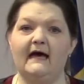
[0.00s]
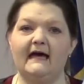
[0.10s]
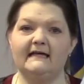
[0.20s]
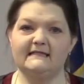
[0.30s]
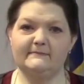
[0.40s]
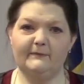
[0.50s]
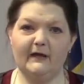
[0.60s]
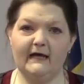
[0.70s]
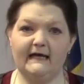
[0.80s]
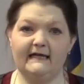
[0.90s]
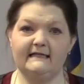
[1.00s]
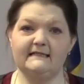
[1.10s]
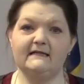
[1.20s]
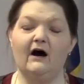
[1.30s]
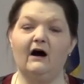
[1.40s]

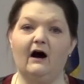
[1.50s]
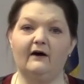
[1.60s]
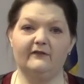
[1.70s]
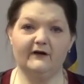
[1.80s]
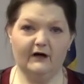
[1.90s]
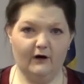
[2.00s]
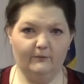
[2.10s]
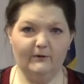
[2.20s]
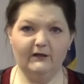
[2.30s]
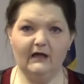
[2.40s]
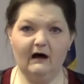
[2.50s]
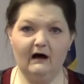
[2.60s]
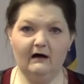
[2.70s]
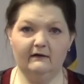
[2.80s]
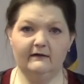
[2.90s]
explains the COBRA
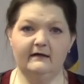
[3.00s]
law.